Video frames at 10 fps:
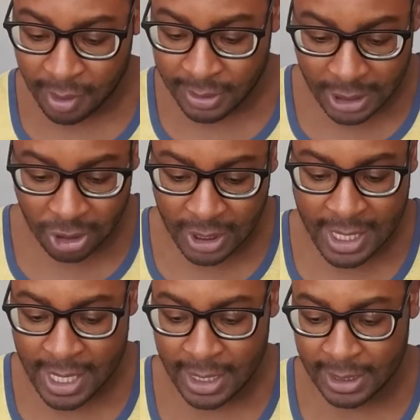that
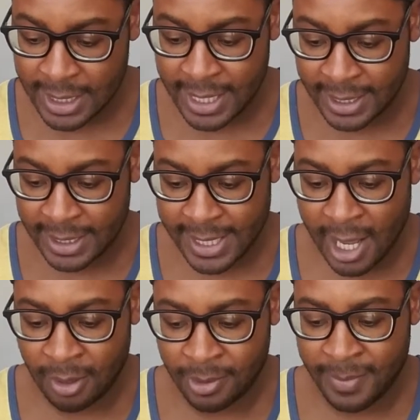she did in this
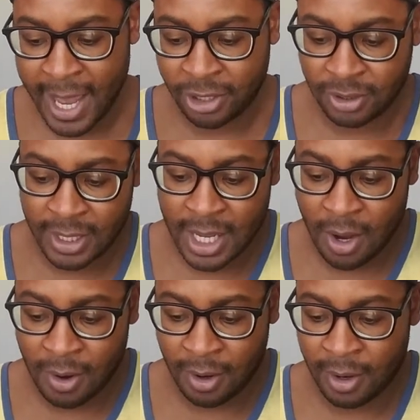album actually
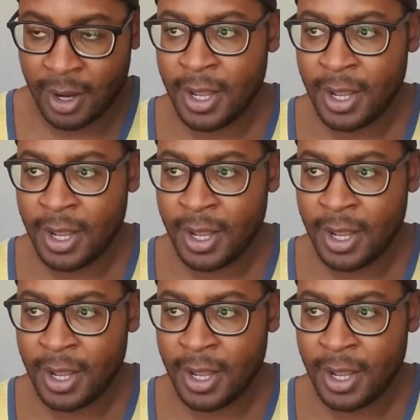are